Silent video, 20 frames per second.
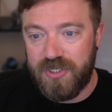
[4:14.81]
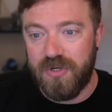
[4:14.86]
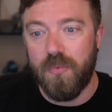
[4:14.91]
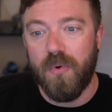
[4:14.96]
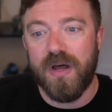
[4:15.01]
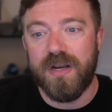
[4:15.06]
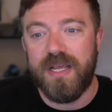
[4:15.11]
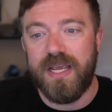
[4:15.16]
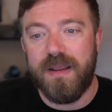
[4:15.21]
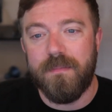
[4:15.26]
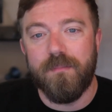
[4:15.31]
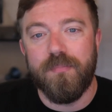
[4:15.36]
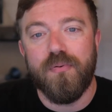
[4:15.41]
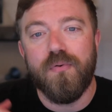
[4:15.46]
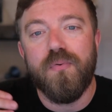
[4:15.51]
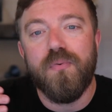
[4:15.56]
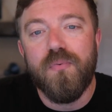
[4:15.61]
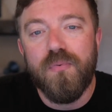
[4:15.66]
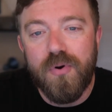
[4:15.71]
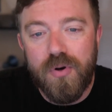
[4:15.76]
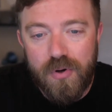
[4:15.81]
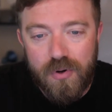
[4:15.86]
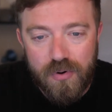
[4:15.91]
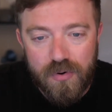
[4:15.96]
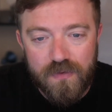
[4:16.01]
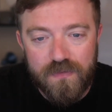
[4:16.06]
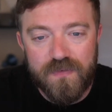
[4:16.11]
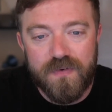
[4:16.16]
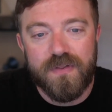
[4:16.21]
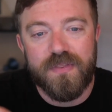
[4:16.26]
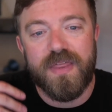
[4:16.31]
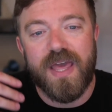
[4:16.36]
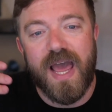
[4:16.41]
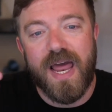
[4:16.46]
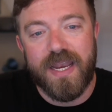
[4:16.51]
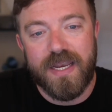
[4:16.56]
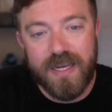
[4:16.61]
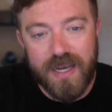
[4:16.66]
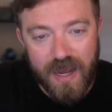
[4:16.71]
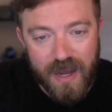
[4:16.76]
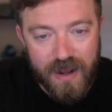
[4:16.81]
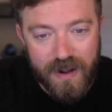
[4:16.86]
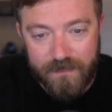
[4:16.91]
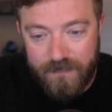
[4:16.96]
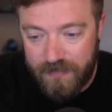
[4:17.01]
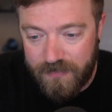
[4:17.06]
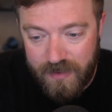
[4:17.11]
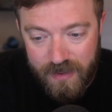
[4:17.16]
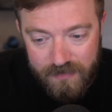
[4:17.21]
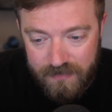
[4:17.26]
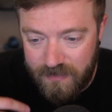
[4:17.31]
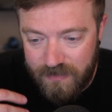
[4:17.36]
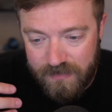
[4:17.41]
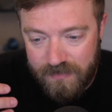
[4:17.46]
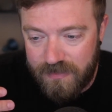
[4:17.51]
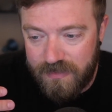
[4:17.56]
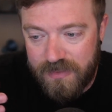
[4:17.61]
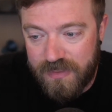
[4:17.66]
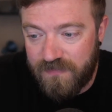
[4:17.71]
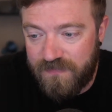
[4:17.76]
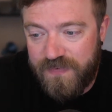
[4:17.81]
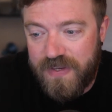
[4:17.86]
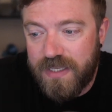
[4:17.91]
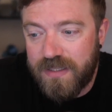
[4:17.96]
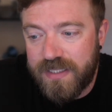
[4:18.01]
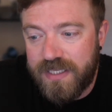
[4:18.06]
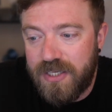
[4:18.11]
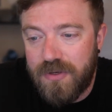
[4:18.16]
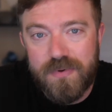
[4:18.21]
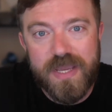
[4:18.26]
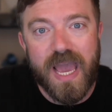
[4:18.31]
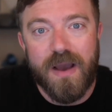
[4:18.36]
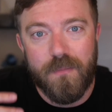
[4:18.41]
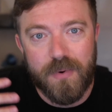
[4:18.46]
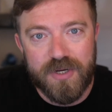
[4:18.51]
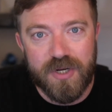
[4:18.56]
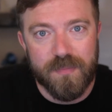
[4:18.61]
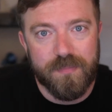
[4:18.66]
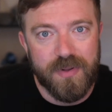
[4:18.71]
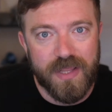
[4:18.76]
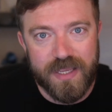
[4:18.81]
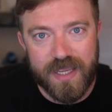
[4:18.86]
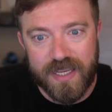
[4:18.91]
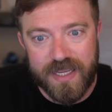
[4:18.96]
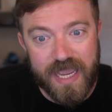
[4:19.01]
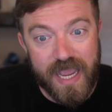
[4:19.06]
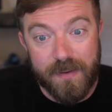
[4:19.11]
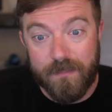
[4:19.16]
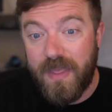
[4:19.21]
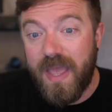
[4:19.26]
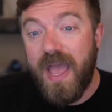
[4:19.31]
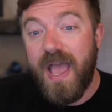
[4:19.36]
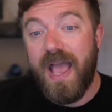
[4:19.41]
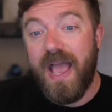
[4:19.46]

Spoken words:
You want to improve that, the feeling you get when you're playing a game.